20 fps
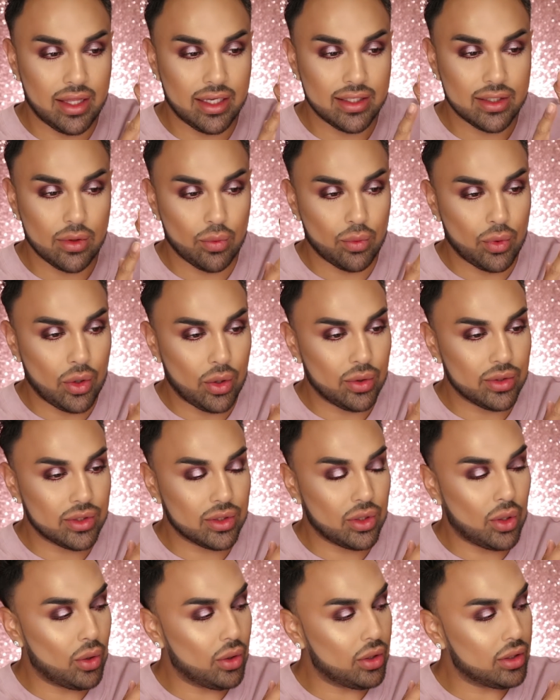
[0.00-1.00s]
this rose
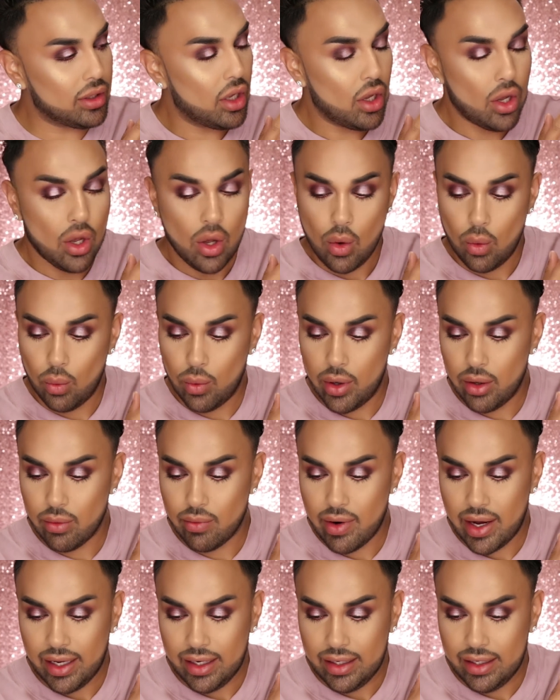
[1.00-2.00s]
gold one
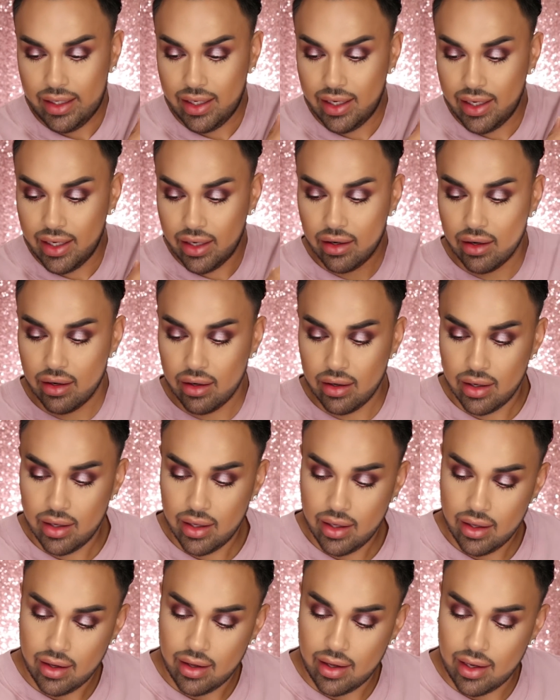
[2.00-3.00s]
right in here.
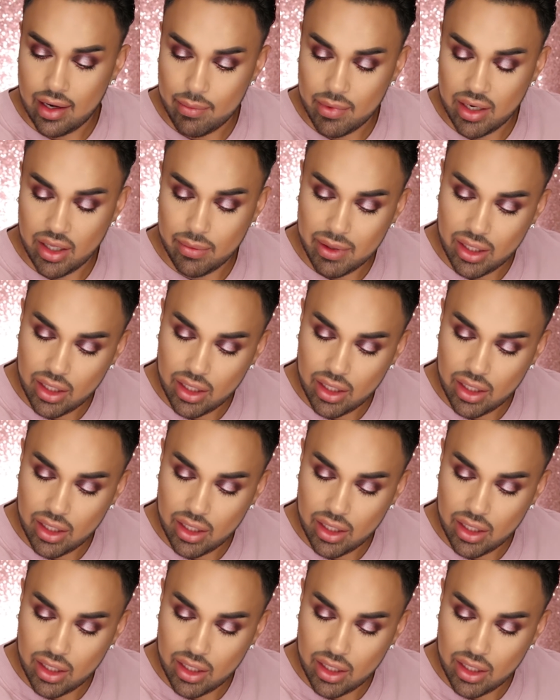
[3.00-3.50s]
And I'm going to be